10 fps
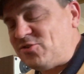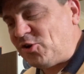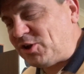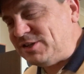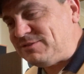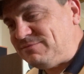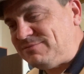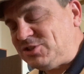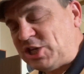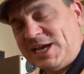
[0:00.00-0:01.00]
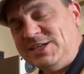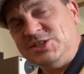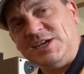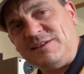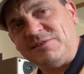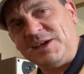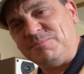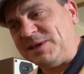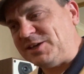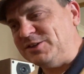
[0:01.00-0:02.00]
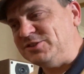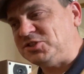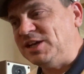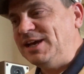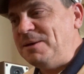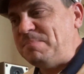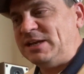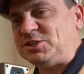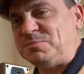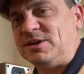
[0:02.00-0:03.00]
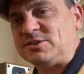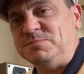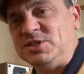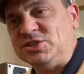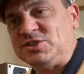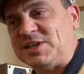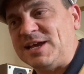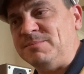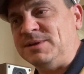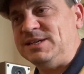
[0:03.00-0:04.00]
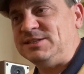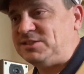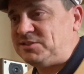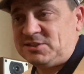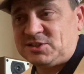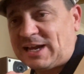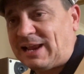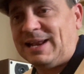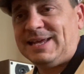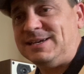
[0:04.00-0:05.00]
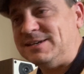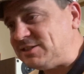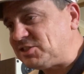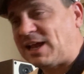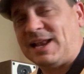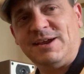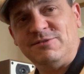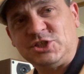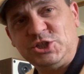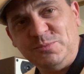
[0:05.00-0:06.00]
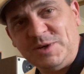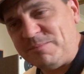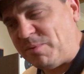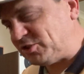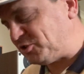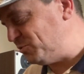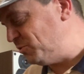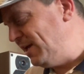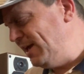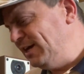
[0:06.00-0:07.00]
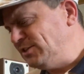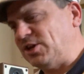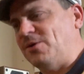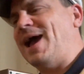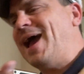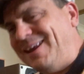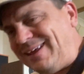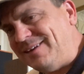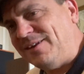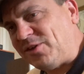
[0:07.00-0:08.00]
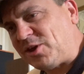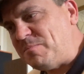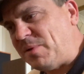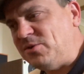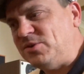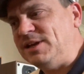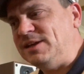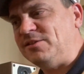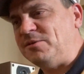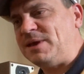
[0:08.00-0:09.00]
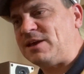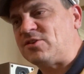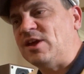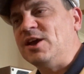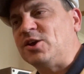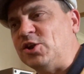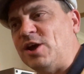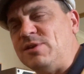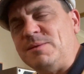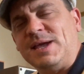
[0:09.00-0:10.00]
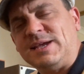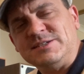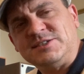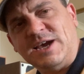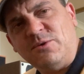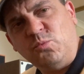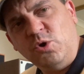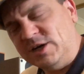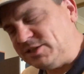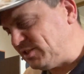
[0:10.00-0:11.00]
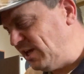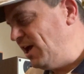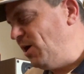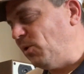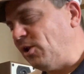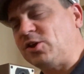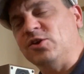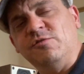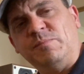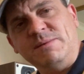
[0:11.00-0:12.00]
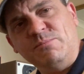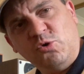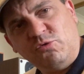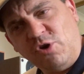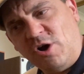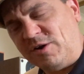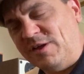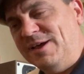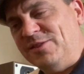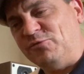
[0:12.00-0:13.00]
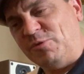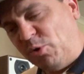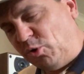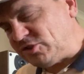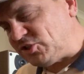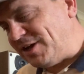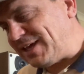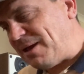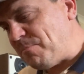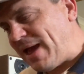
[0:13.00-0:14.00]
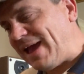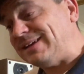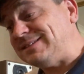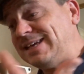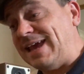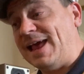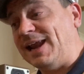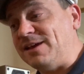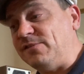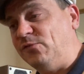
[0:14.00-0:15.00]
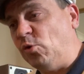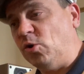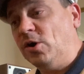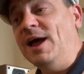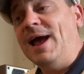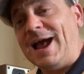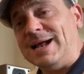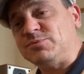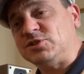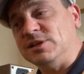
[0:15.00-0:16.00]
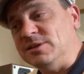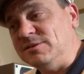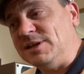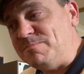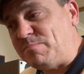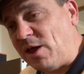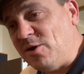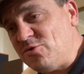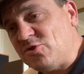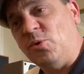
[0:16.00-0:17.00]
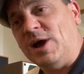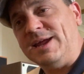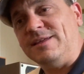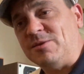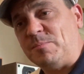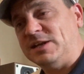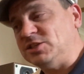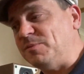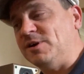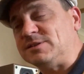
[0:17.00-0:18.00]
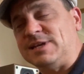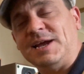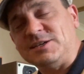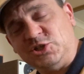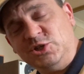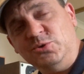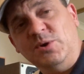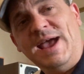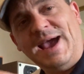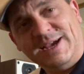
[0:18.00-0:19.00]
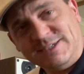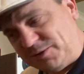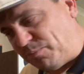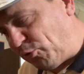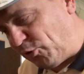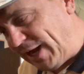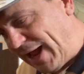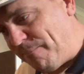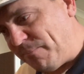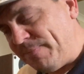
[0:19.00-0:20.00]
not going to change anything because Benchmark's mission statement is as clean and as clear as humanly possible. So adding another component into the mix could only make it sound worse. Well, I couldn't have been more wrong. The reports I get back is the LA4 absolutely blows away the Benchmark DAC2 as a preamp.